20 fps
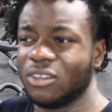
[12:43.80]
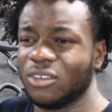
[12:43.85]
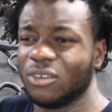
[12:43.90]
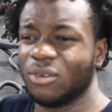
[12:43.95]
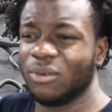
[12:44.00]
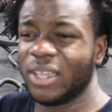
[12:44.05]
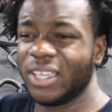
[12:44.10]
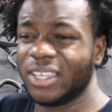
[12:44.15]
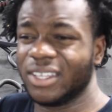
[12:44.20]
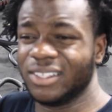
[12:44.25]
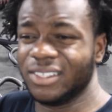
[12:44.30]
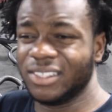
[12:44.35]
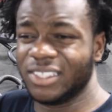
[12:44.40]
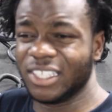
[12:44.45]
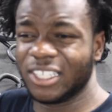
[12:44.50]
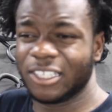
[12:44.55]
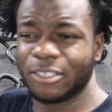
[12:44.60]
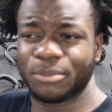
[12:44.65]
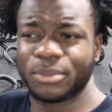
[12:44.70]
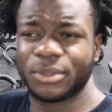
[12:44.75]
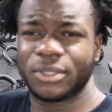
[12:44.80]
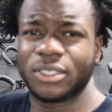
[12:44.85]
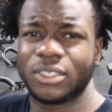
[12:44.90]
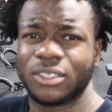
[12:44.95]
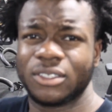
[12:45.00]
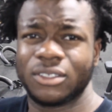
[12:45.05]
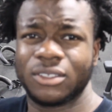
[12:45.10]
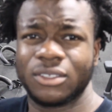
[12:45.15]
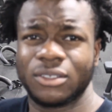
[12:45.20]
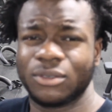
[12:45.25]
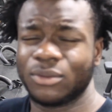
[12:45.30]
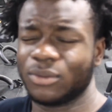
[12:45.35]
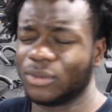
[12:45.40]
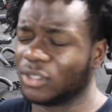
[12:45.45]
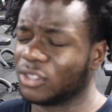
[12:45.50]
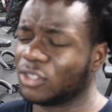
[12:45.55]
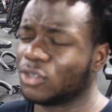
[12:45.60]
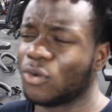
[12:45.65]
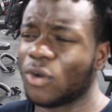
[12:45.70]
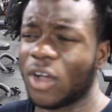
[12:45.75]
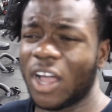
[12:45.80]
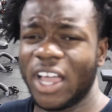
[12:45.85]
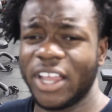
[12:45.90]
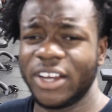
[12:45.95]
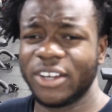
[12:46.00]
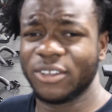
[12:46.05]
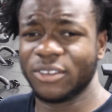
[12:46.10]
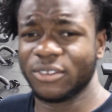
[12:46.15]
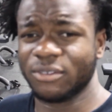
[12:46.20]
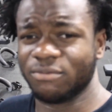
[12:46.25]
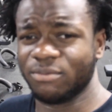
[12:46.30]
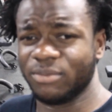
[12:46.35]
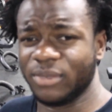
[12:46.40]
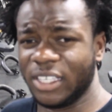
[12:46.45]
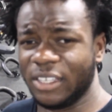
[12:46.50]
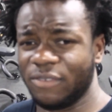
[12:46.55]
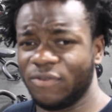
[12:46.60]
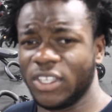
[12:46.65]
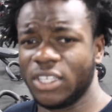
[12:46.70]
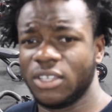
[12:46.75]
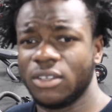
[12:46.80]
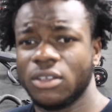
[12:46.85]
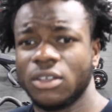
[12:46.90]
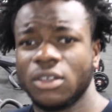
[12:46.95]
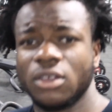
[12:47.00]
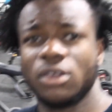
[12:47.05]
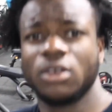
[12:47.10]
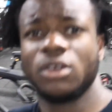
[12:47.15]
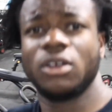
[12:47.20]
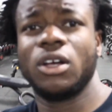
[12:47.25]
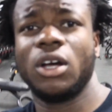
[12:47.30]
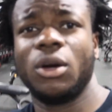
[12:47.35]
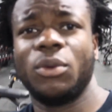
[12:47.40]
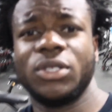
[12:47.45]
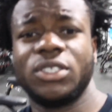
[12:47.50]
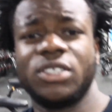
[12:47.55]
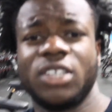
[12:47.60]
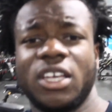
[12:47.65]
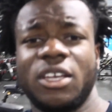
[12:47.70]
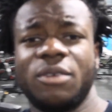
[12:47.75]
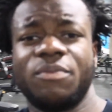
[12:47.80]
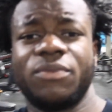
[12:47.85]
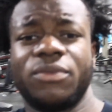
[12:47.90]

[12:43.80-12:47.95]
weight dips was kind of iffy, I would say.